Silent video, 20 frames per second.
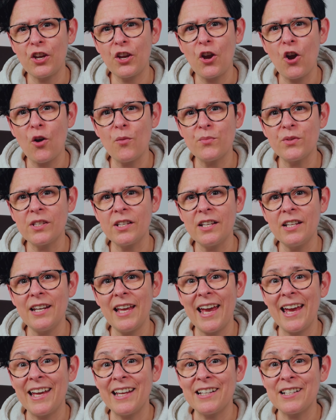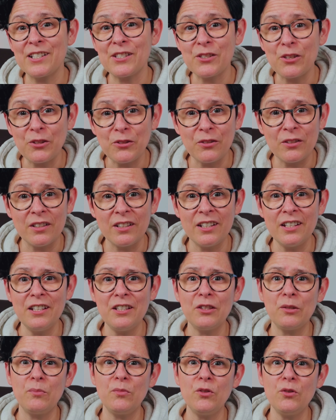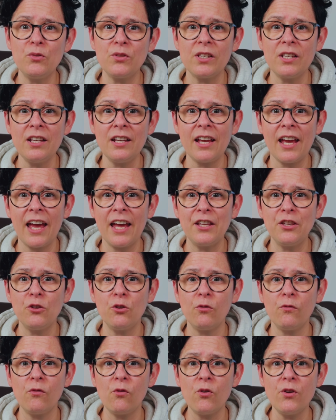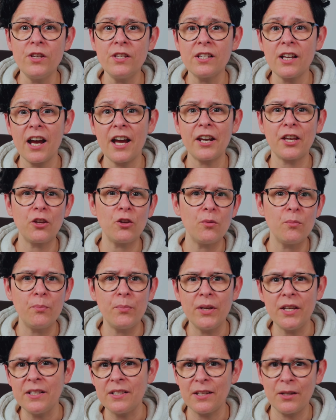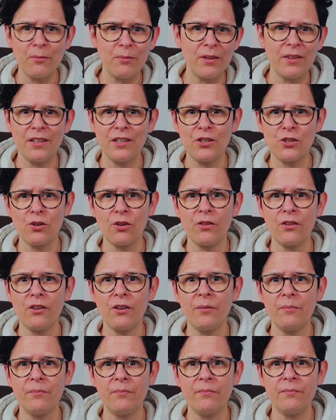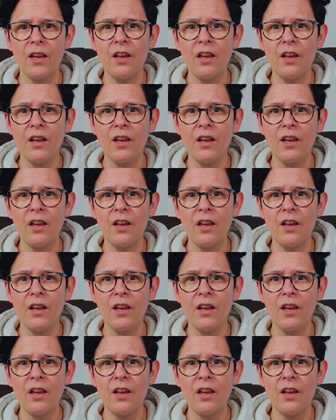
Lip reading: comes in and suddenly the music and your voice are competing with each other.